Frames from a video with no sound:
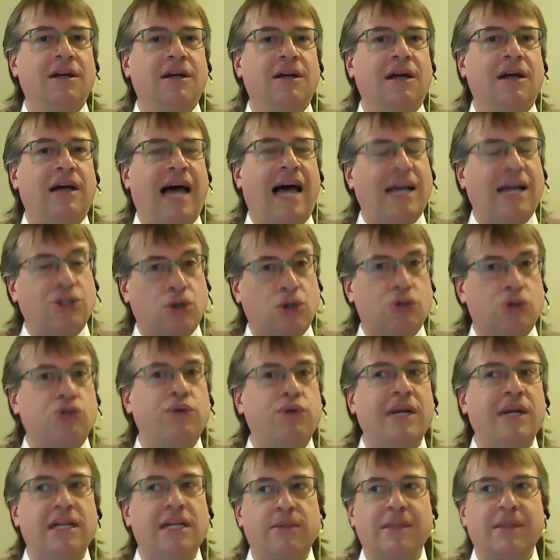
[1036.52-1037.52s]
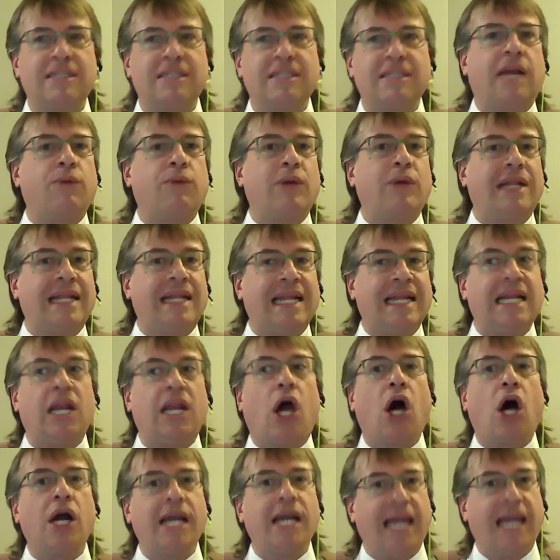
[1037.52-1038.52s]
actual treatments that will
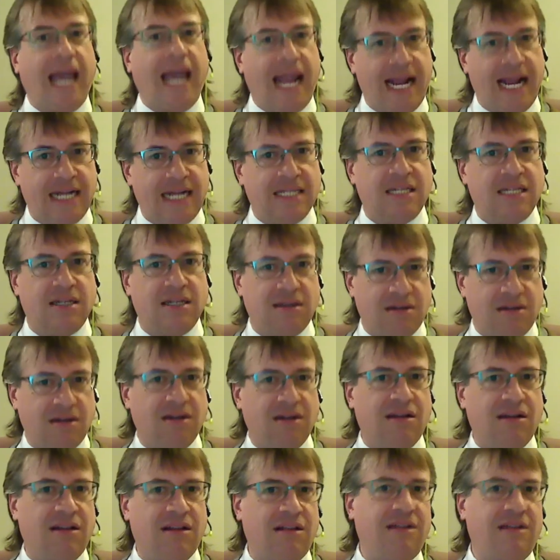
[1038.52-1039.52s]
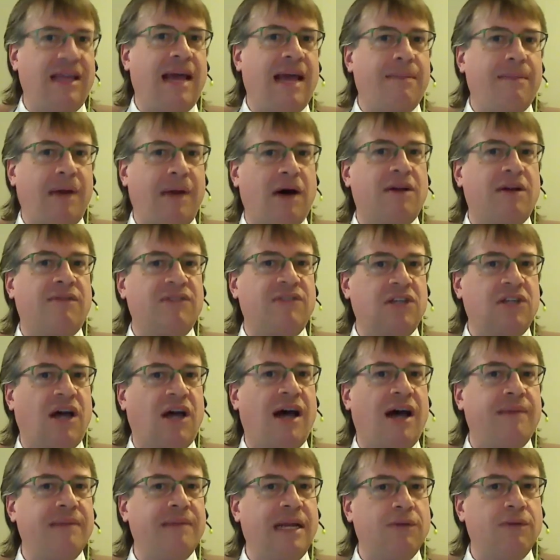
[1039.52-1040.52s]
elongate the amount of
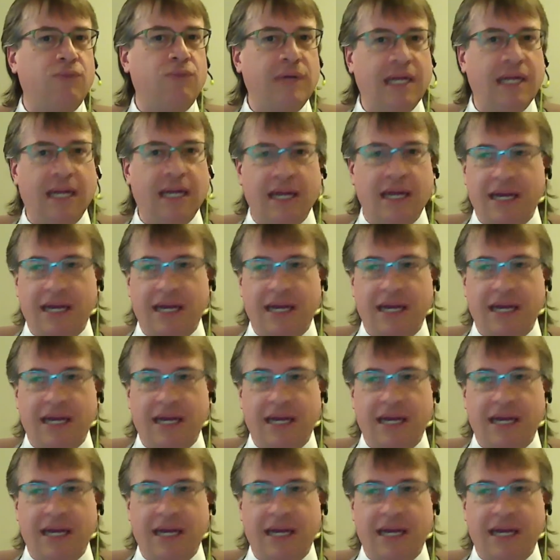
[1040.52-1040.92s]
time that we